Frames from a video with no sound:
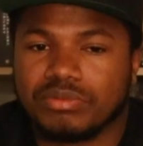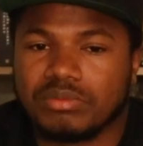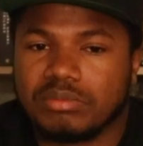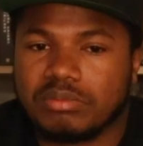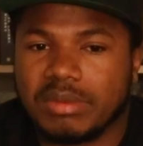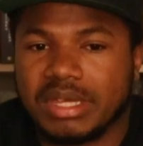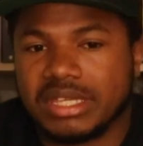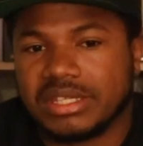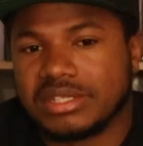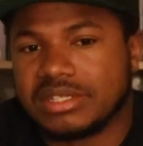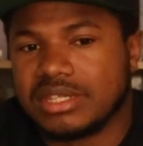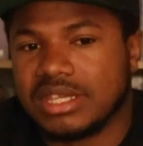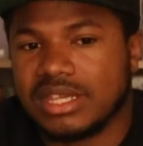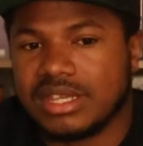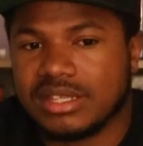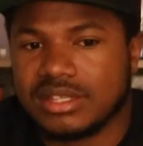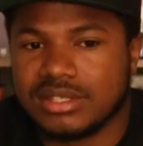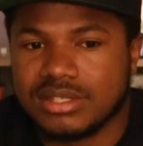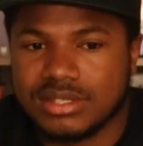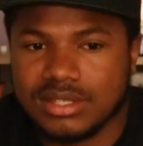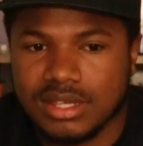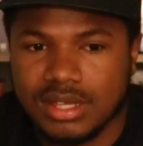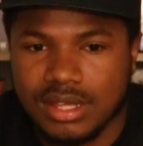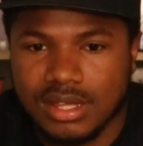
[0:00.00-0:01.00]
Makes
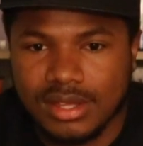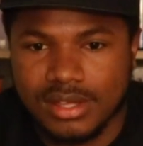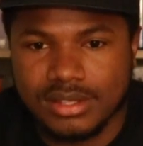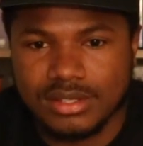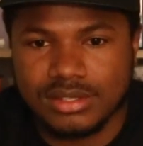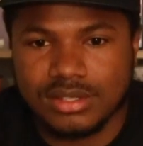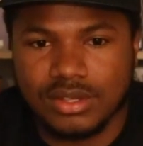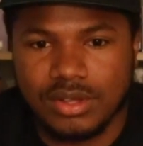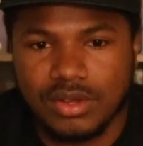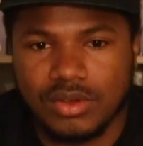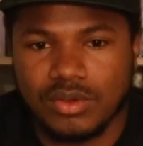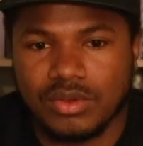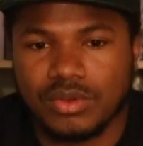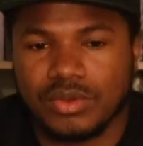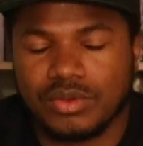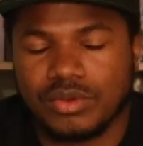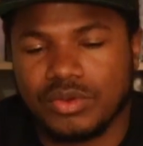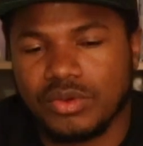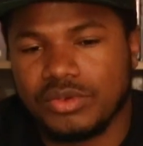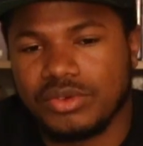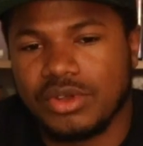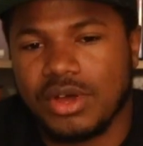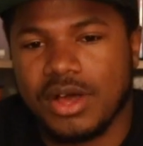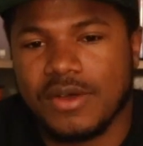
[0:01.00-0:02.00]
sense. So
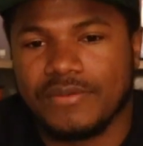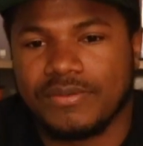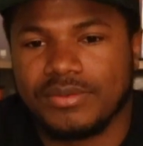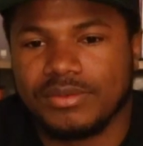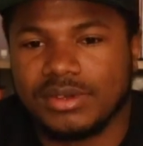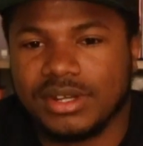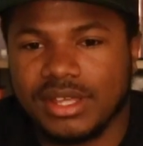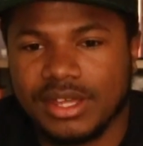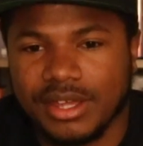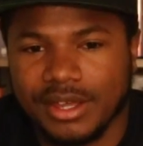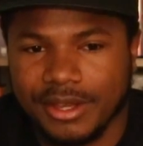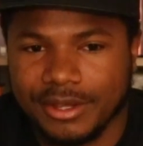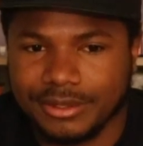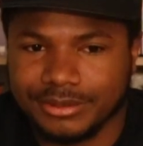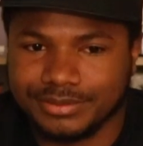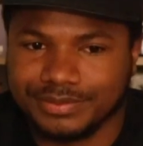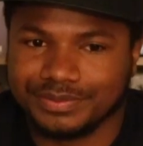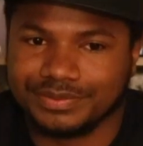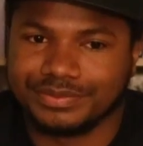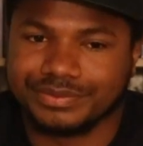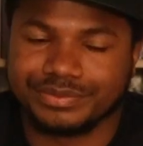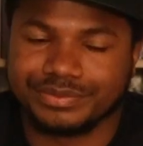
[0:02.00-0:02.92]
going on from there,